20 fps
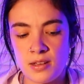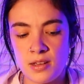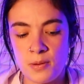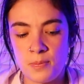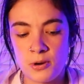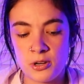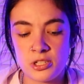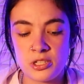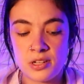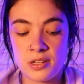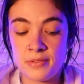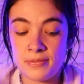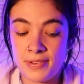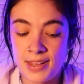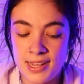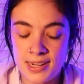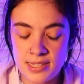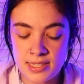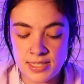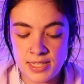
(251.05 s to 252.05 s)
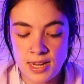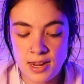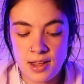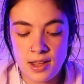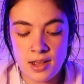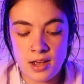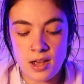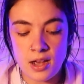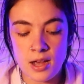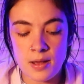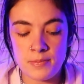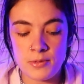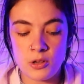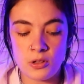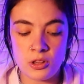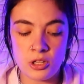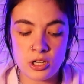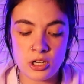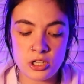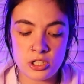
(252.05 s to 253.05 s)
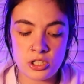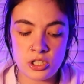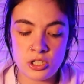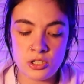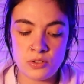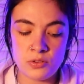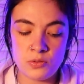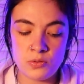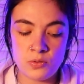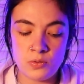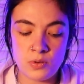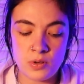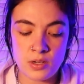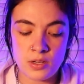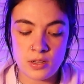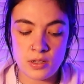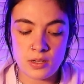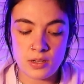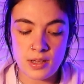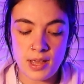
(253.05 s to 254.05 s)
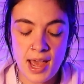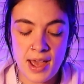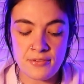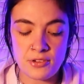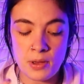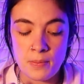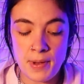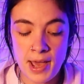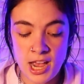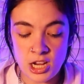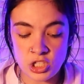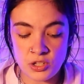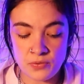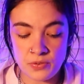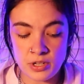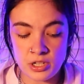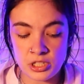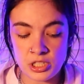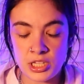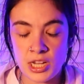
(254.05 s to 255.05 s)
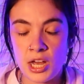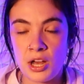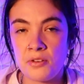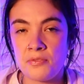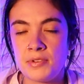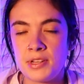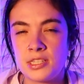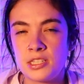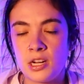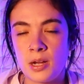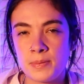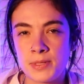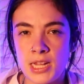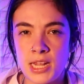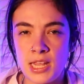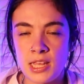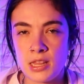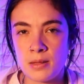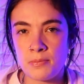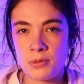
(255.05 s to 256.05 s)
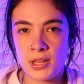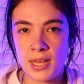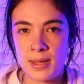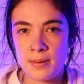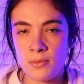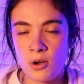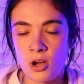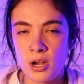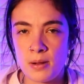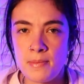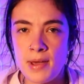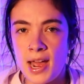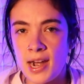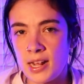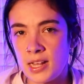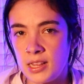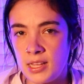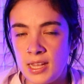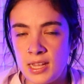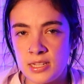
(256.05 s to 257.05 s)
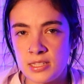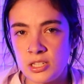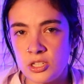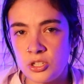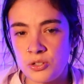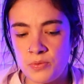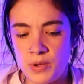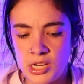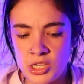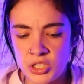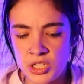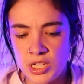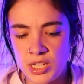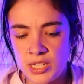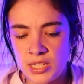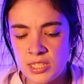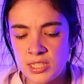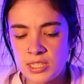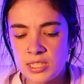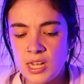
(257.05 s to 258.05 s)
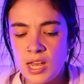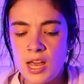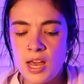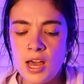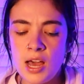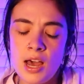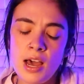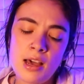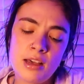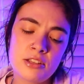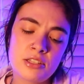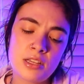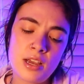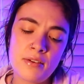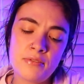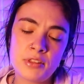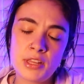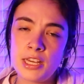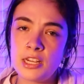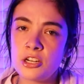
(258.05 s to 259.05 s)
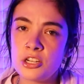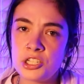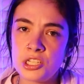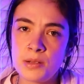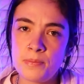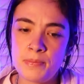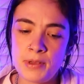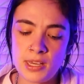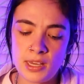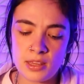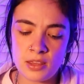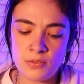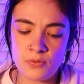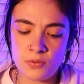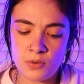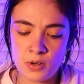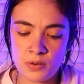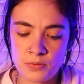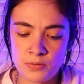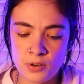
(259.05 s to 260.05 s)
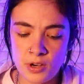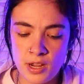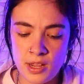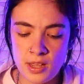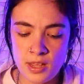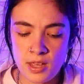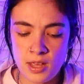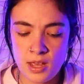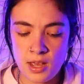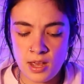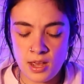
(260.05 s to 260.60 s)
a personal offense. You'll learn to have compassion for yourself and stop taking the blame automatically in situations. I also have leadership being at the forefront,